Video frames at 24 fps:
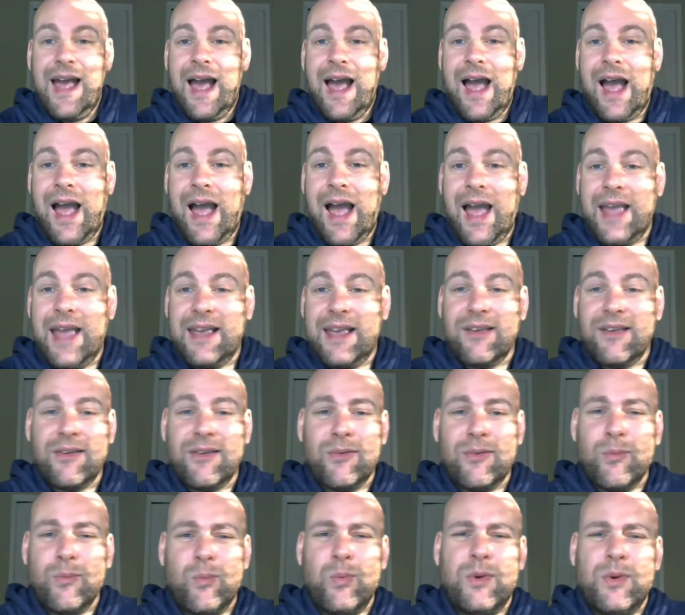I
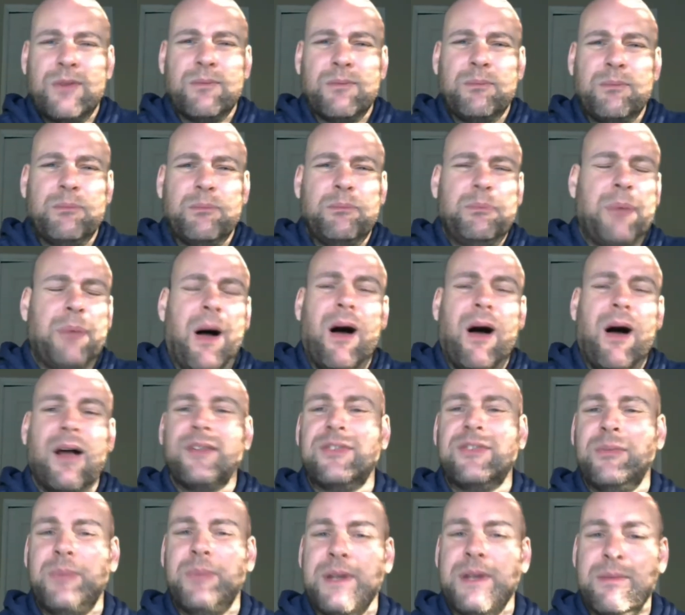wouldn't
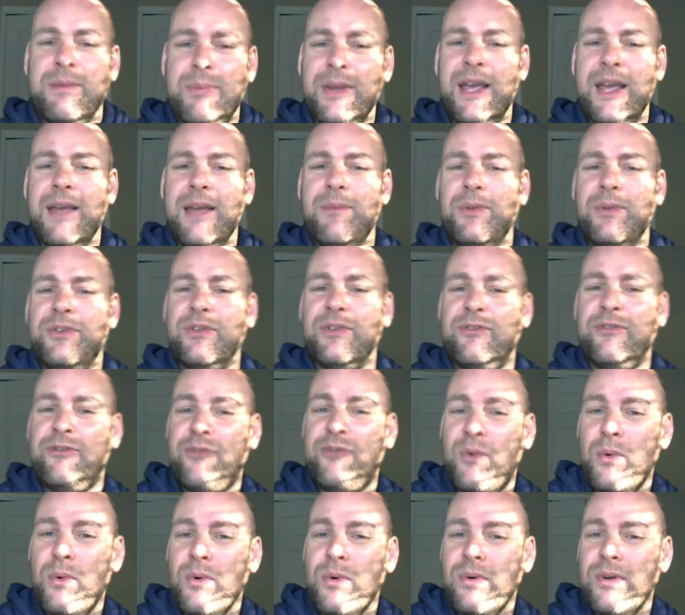possibly be able to
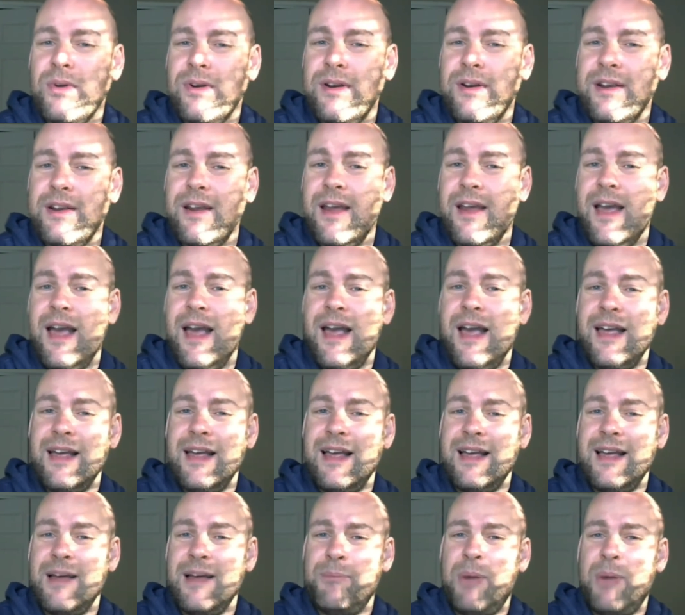afford a,
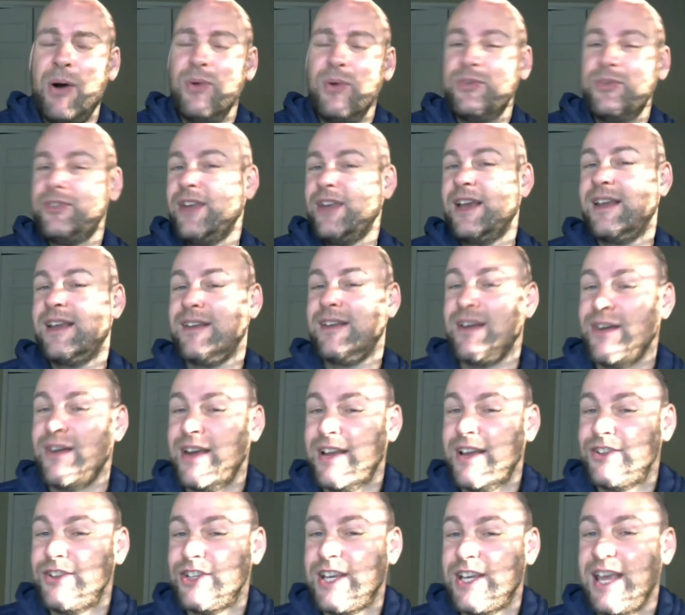a post-secondary
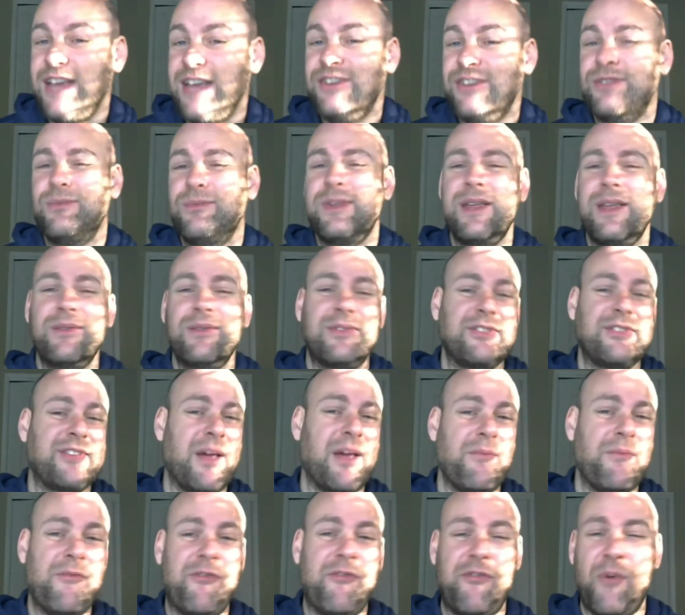education without
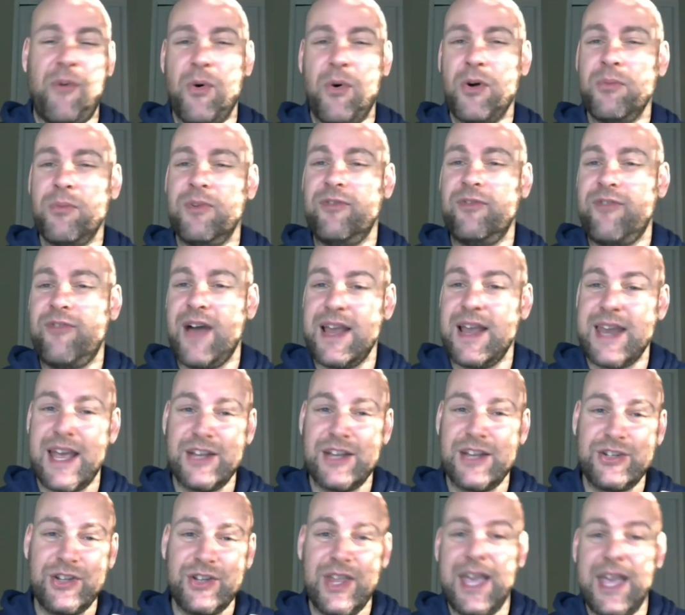some form of
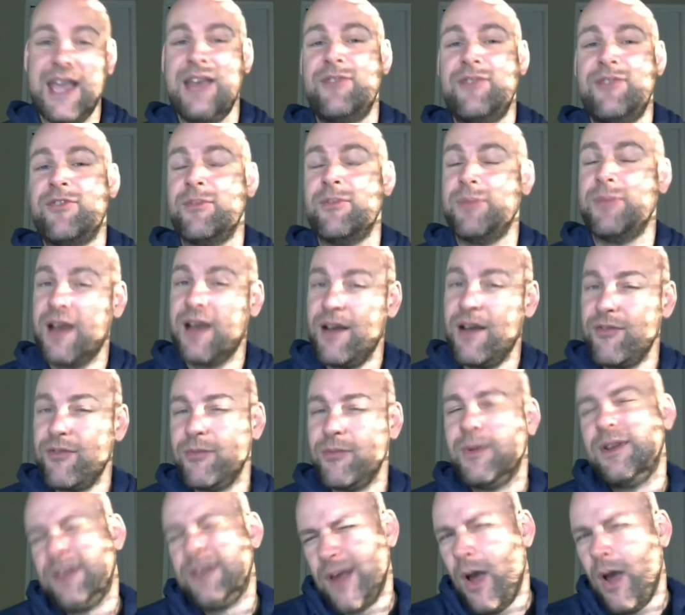financial aid from the
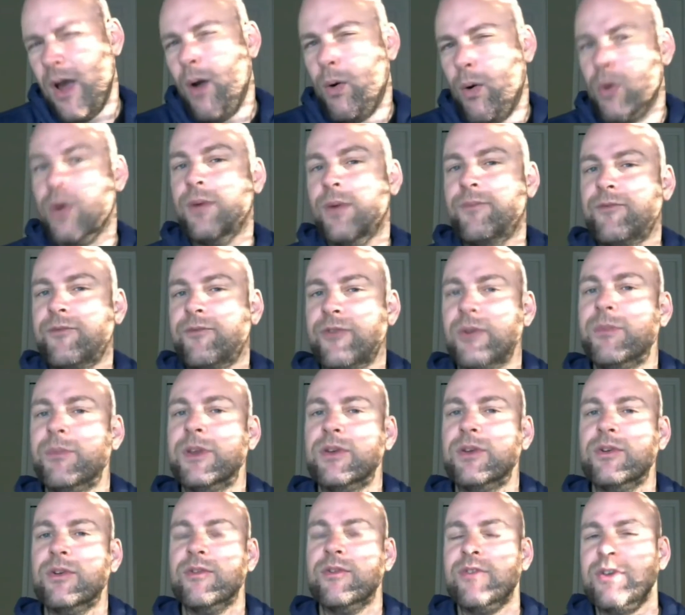government or from the
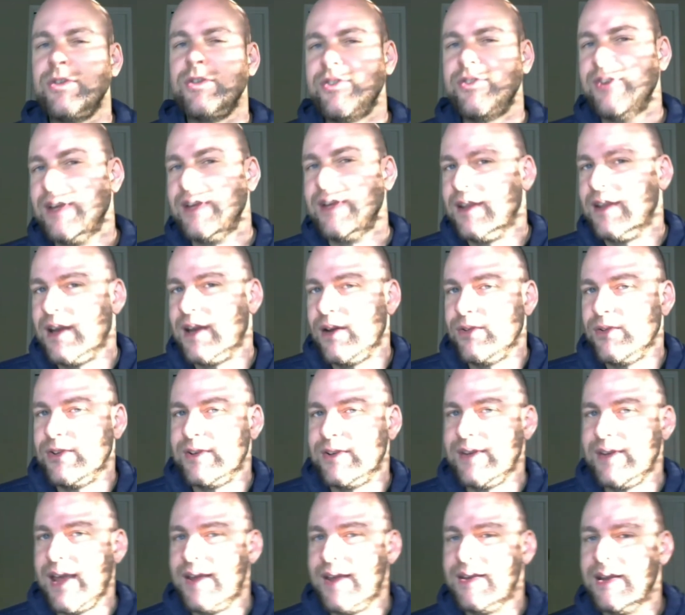university that I was
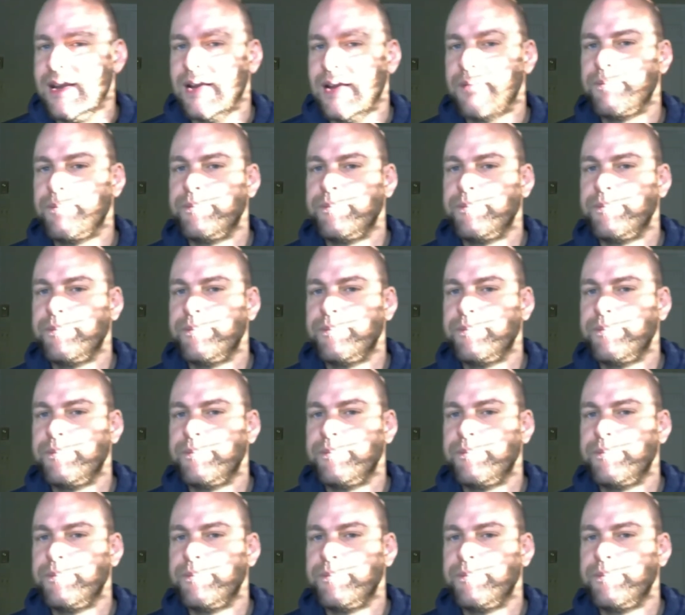attending.